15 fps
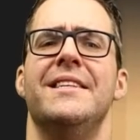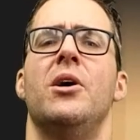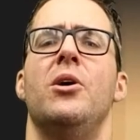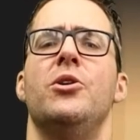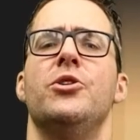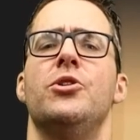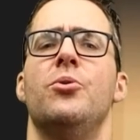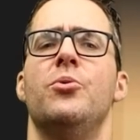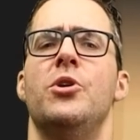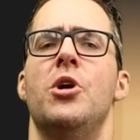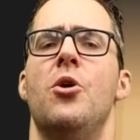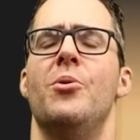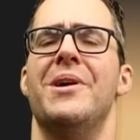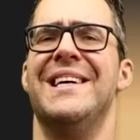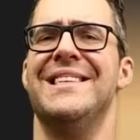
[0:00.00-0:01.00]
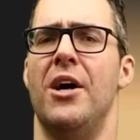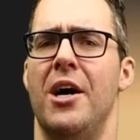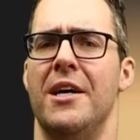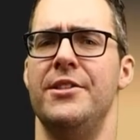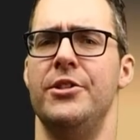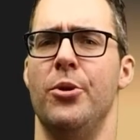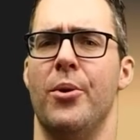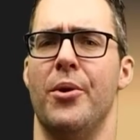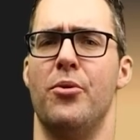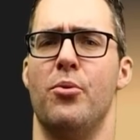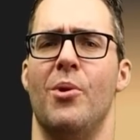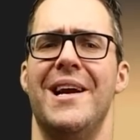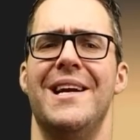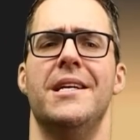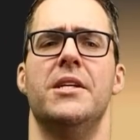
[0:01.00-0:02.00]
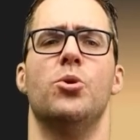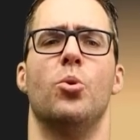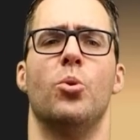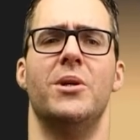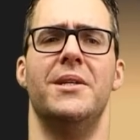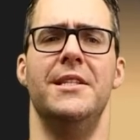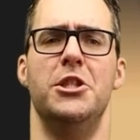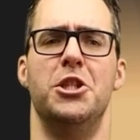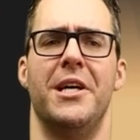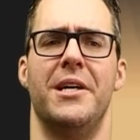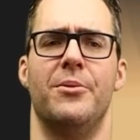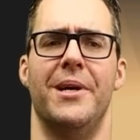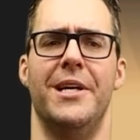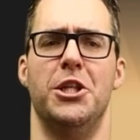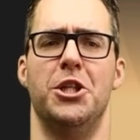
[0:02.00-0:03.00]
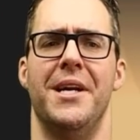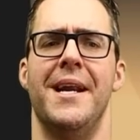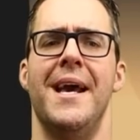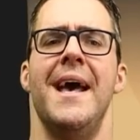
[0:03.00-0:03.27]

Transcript: is also known as osteoarthritis or degeneration.